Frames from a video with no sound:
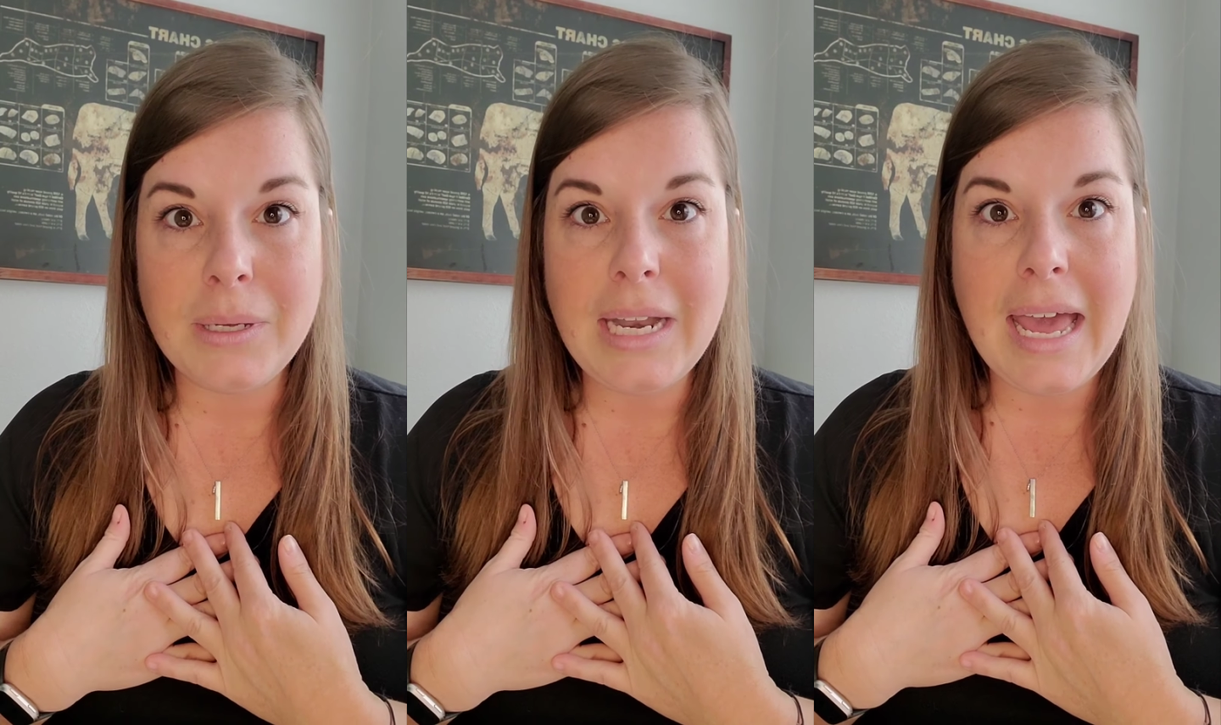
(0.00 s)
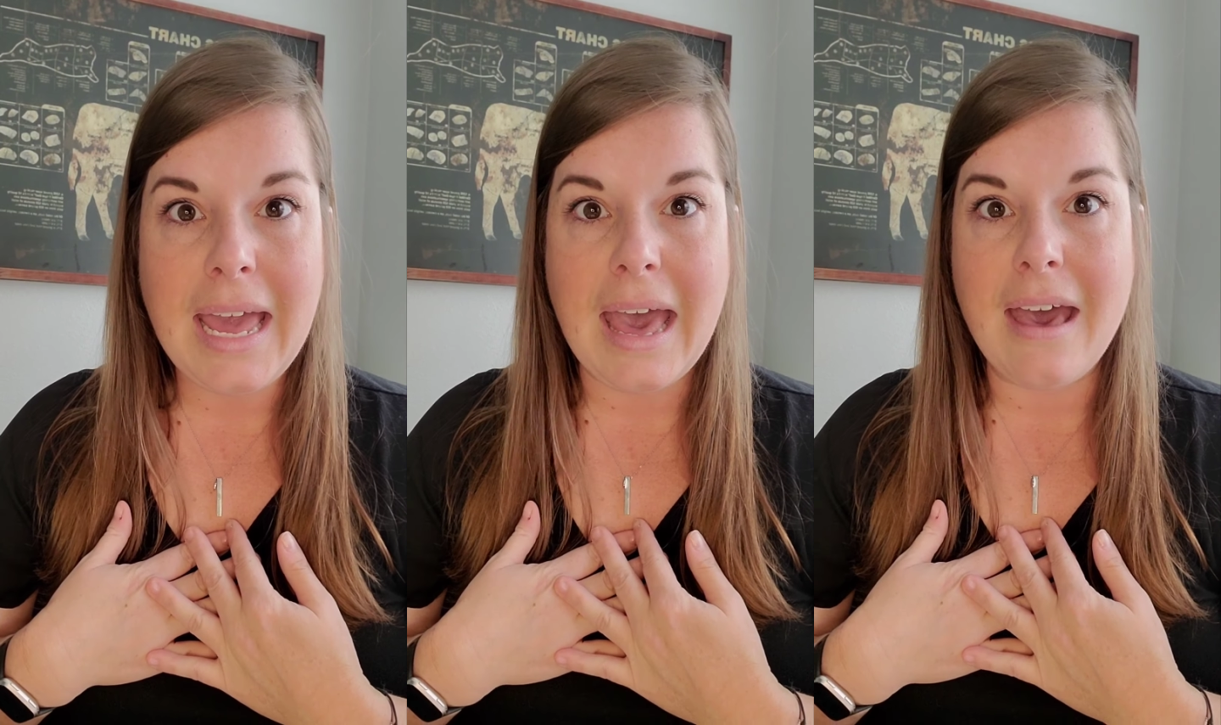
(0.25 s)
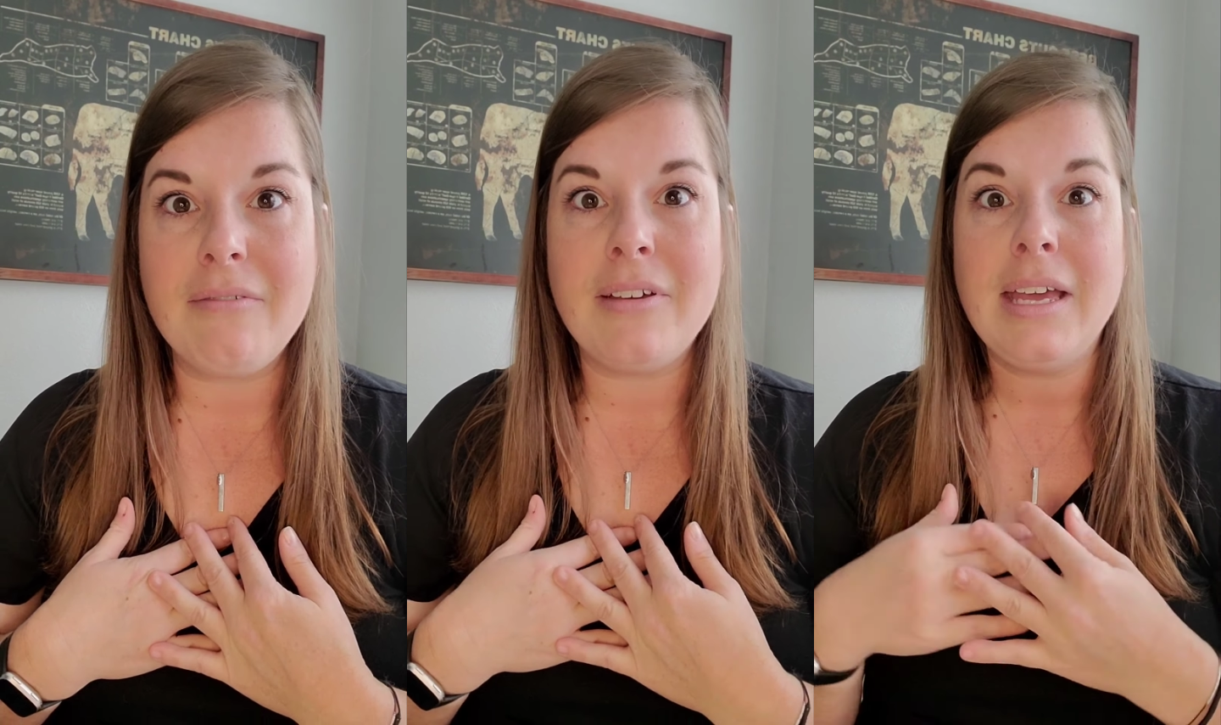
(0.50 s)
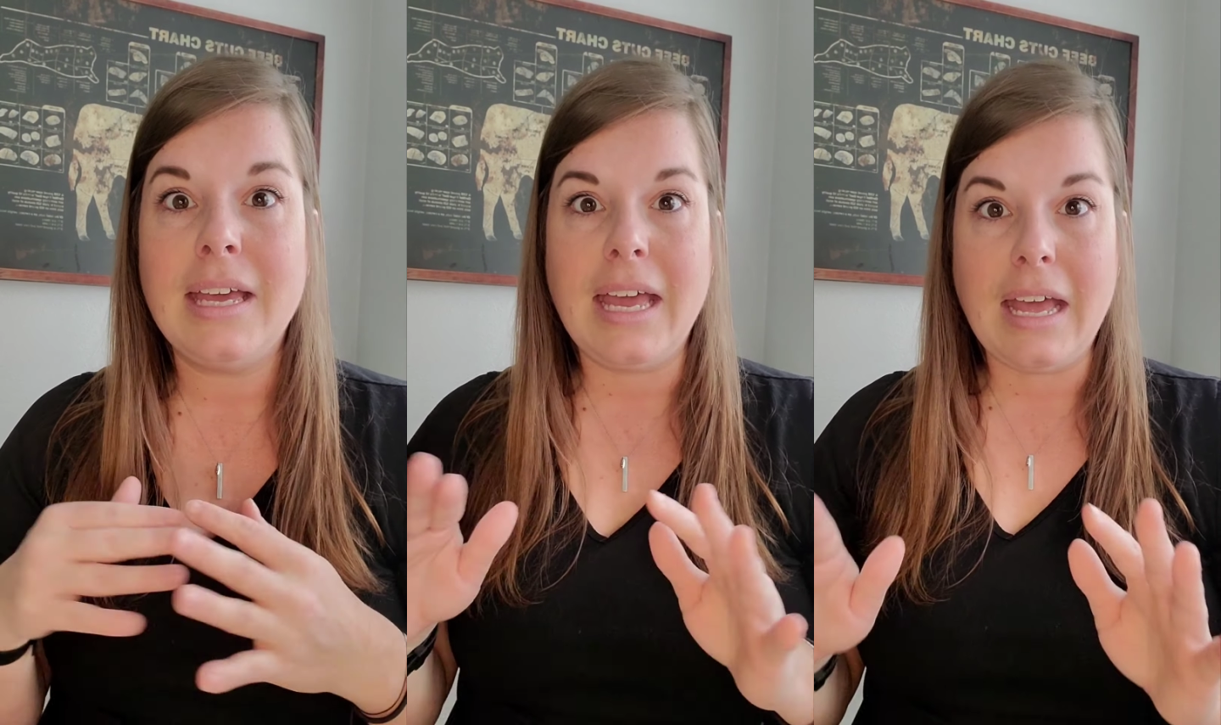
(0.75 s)
what I
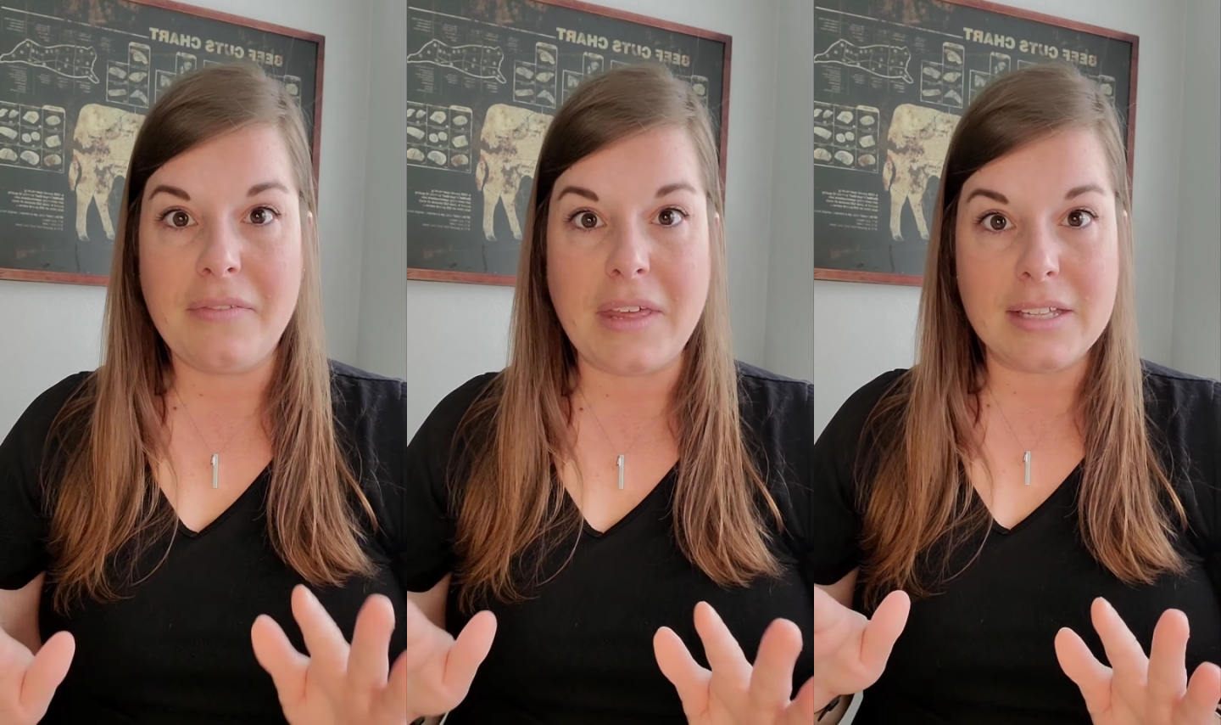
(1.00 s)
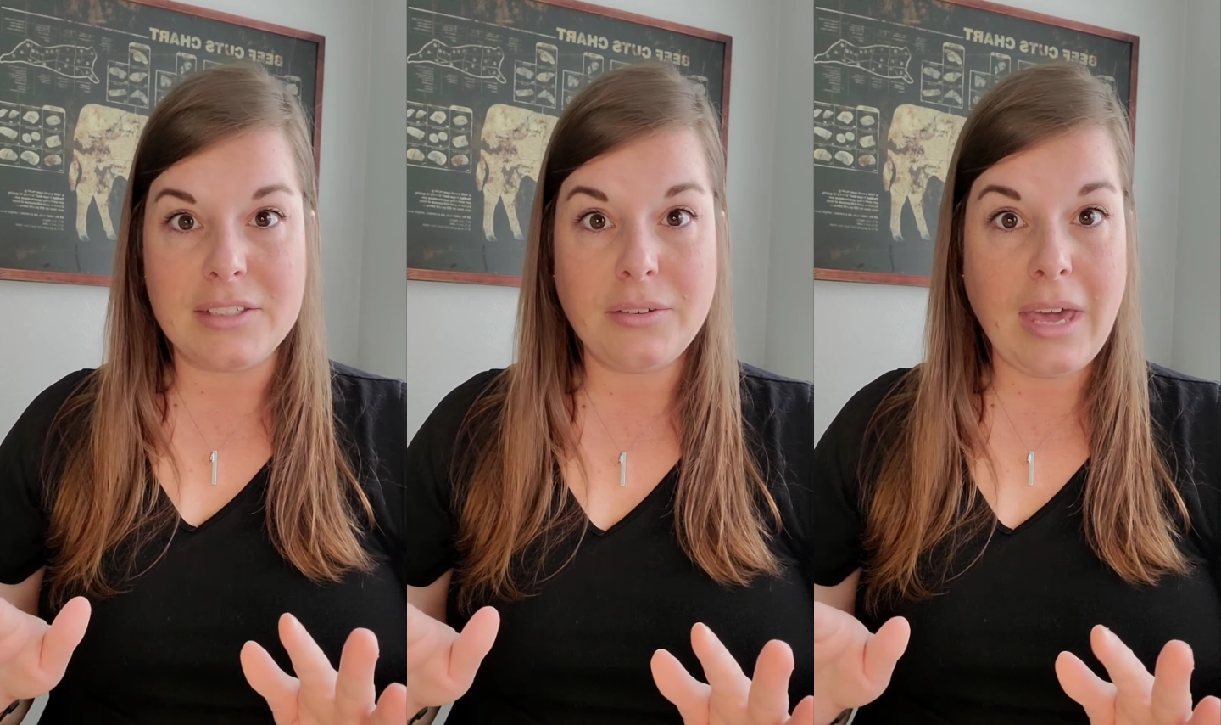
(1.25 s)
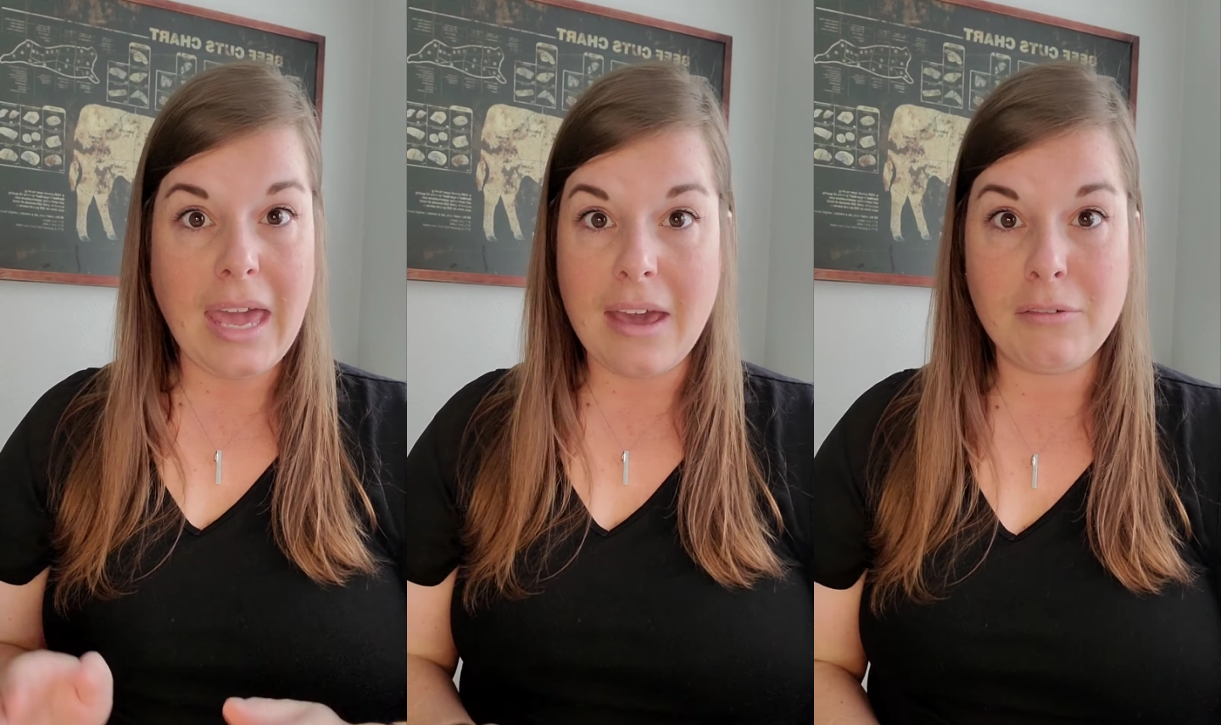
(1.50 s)
have, and that's okay.